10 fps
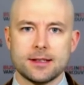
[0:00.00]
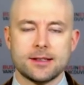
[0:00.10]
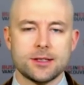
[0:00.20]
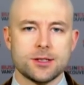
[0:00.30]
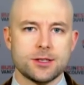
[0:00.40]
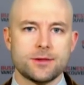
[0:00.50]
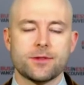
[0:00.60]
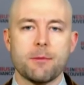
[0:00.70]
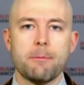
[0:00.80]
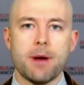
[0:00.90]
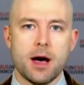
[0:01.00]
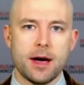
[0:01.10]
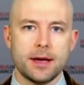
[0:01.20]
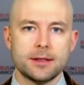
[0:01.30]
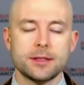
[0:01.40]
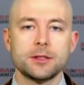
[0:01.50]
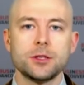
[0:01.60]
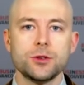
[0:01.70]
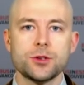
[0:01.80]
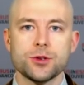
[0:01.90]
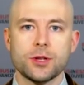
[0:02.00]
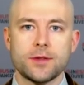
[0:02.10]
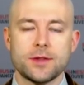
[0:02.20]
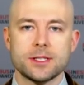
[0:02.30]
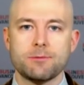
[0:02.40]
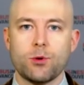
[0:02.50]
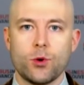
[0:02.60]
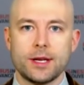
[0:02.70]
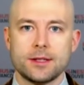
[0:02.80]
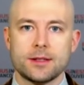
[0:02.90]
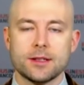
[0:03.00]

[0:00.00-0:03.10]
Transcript: essentially from buy to neutral at this point.